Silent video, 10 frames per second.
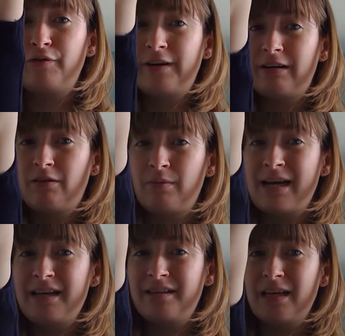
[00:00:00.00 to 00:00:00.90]
far
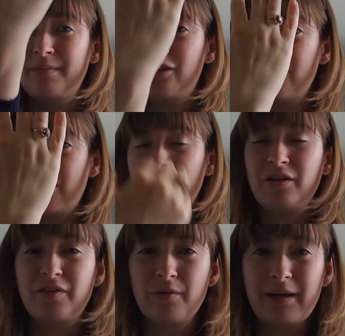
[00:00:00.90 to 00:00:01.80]
away the image is that
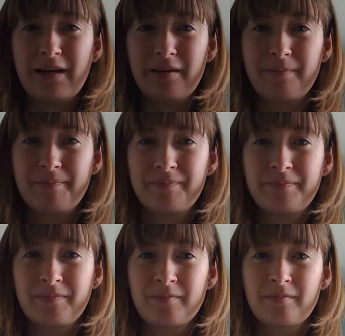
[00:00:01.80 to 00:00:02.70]
you're viewing.
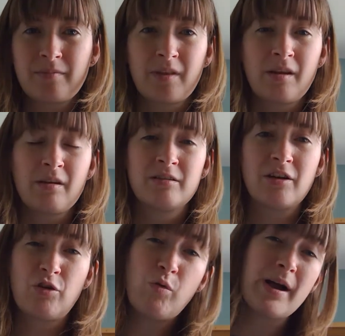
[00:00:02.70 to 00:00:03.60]

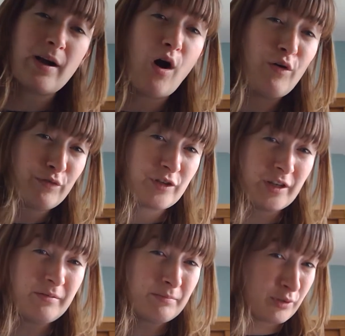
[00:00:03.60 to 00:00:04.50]
So quite
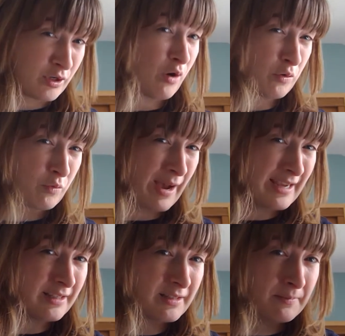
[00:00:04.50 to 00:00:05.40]
often, but not
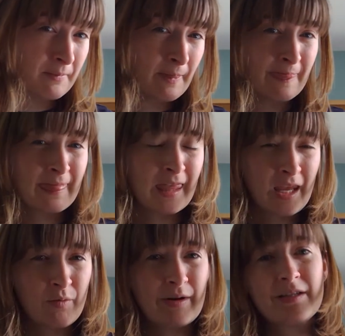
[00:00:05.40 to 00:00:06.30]
always,
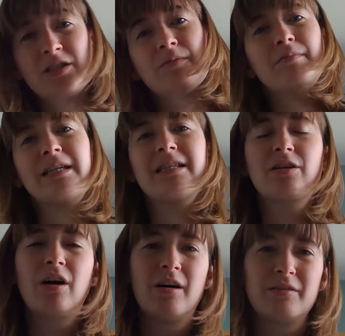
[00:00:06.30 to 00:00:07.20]
when somebody's
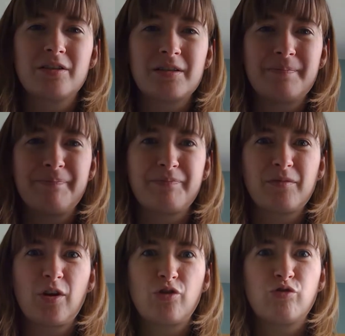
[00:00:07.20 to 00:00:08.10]
got
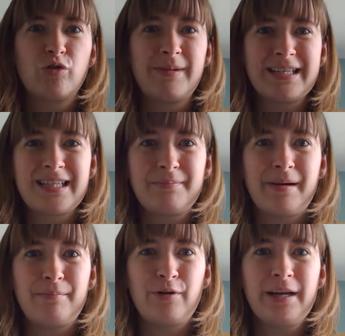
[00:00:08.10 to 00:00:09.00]
a traumatic
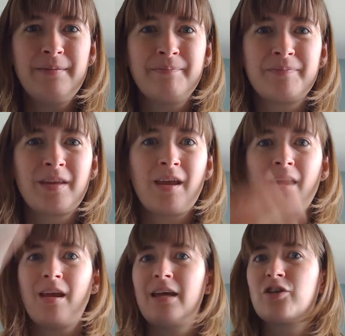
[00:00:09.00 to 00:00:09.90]
memory,
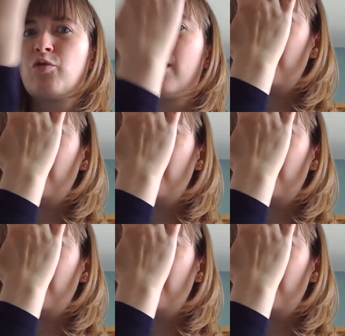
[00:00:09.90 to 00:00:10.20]
it's quite